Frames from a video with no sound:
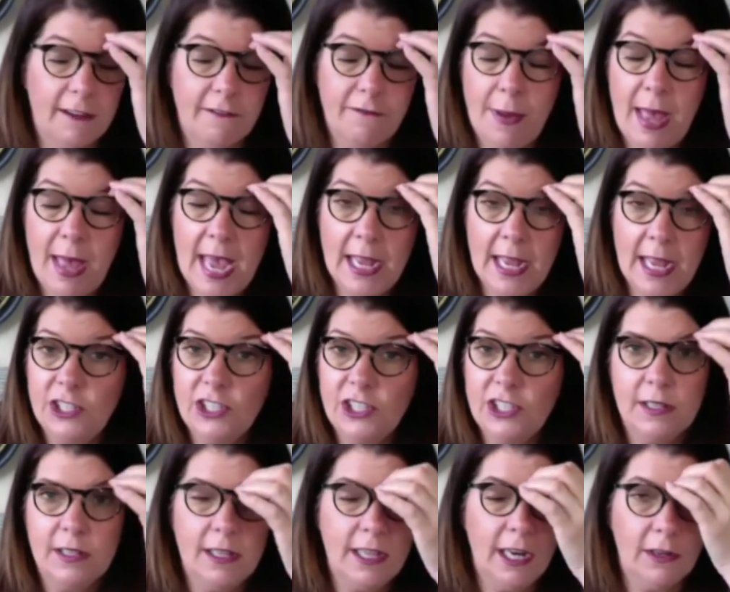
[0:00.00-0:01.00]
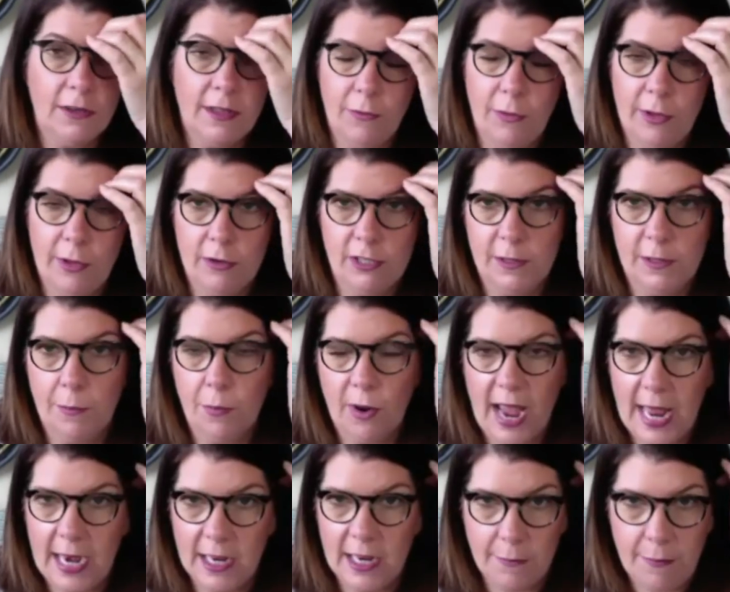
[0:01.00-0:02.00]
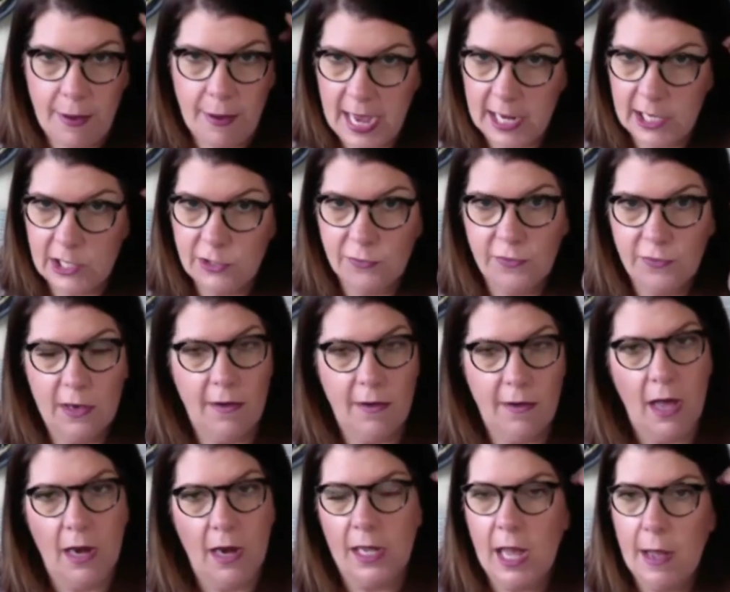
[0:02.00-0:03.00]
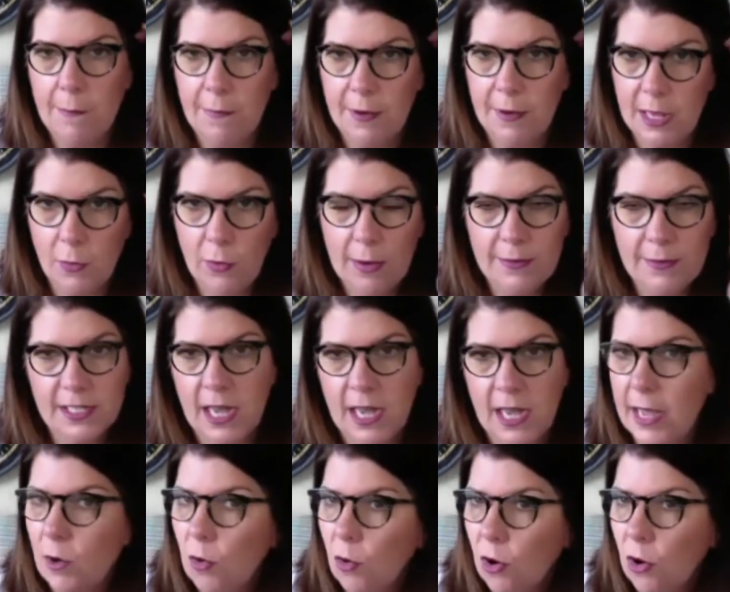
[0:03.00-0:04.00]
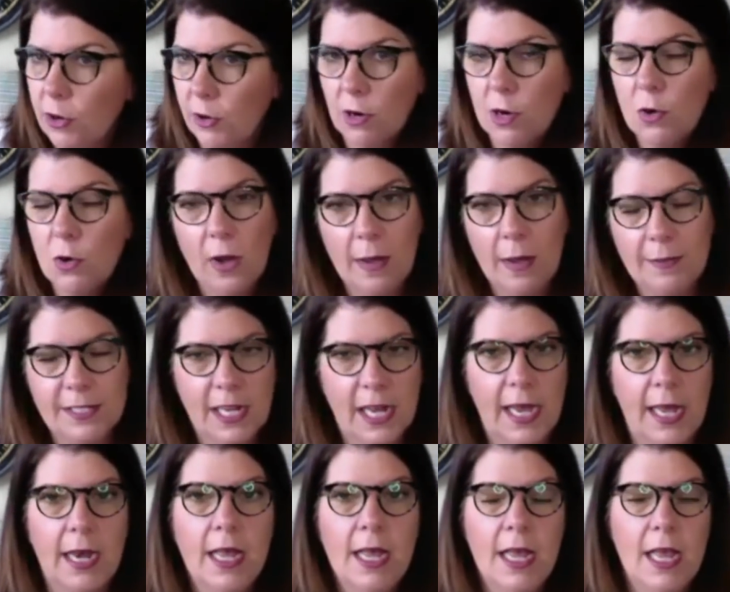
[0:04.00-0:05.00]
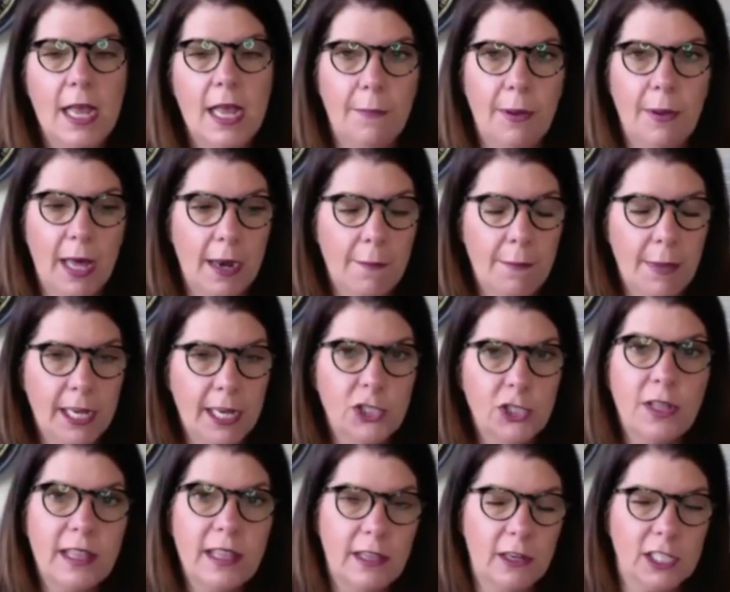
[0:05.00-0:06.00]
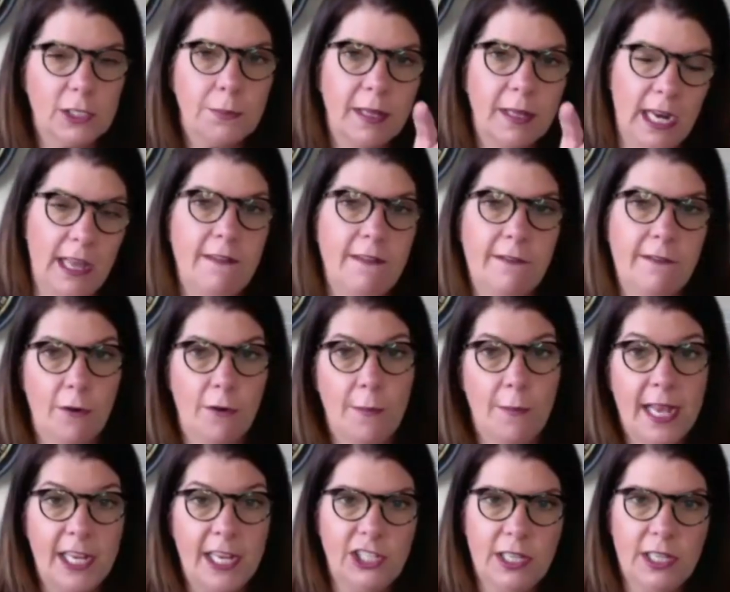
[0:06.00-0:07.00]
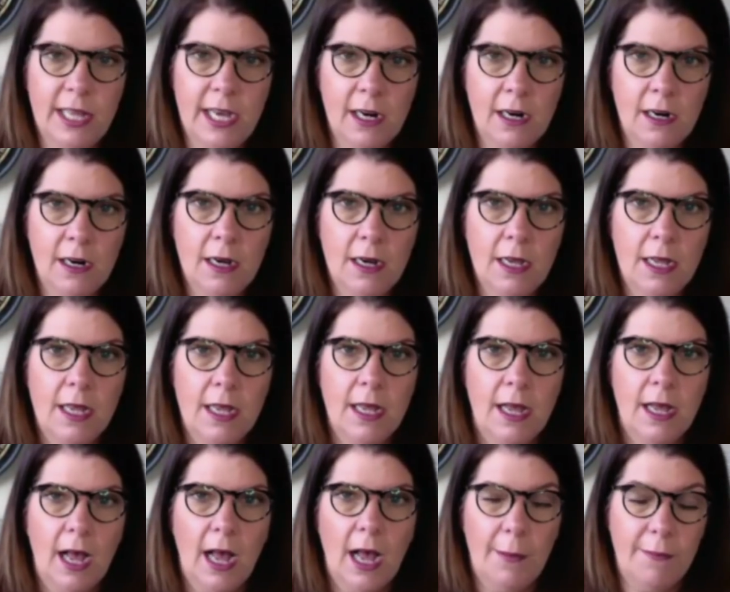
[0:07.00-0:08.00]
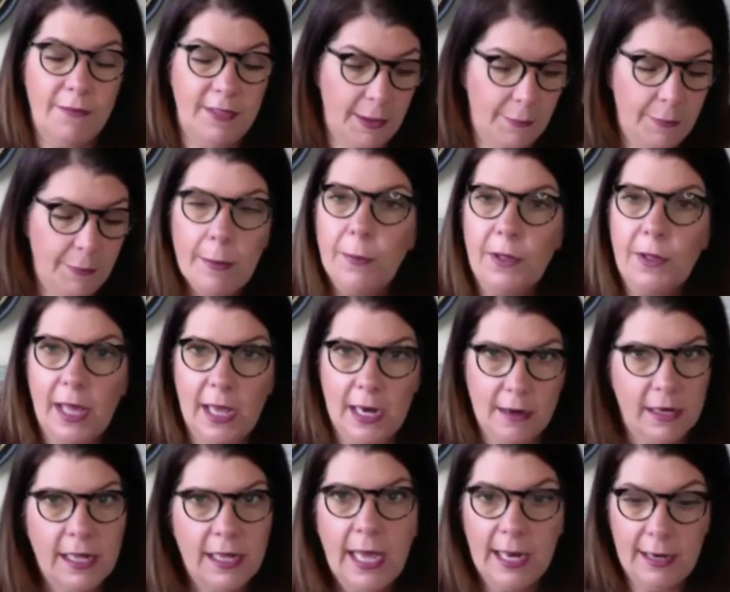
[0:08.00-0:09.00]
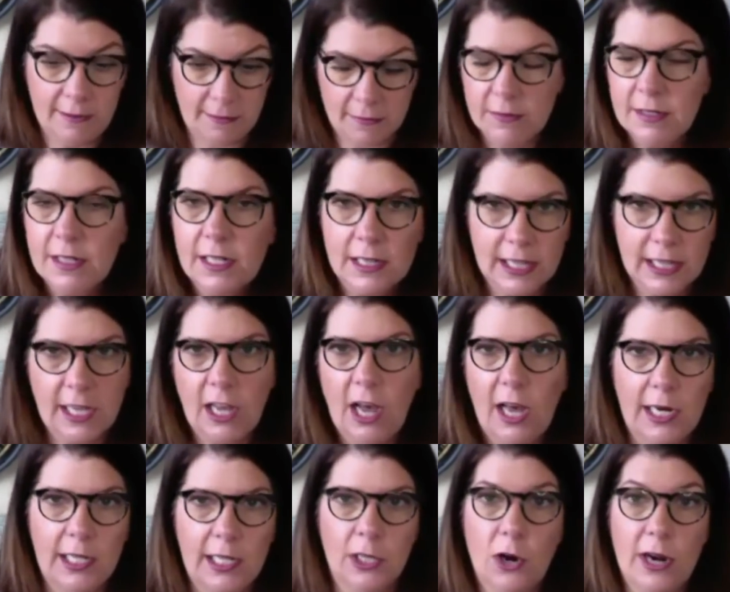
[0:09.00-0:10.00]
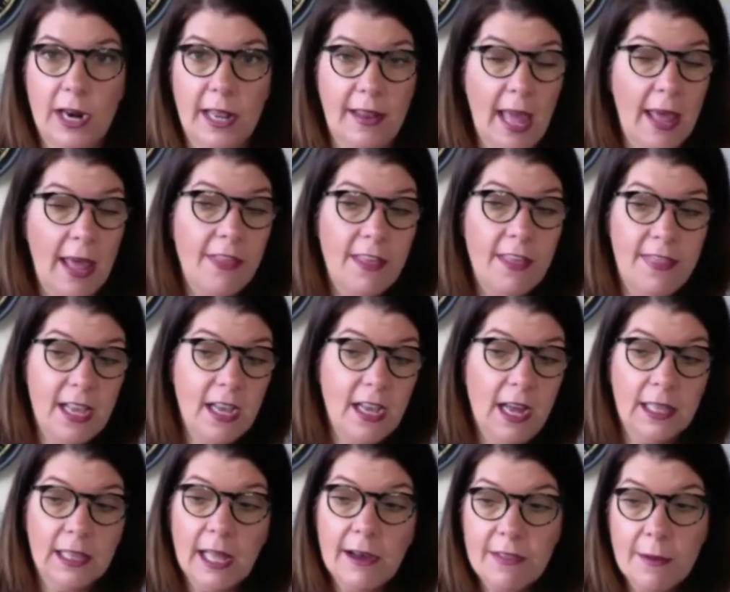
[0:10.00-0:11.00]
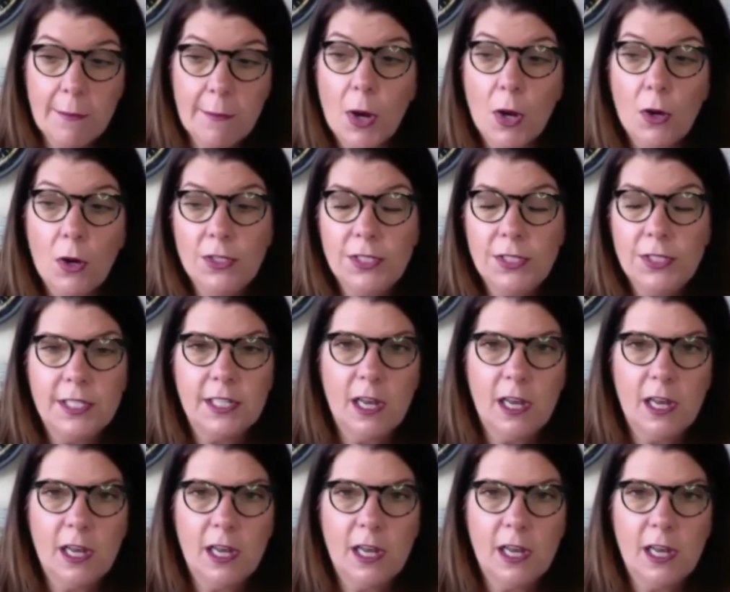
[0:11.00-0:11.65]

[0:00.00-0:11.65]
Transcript: page, whether it's a branded page on a company website or your own website, but make sure that there's plenty of information there that people can click on and learn. And the thing I love the most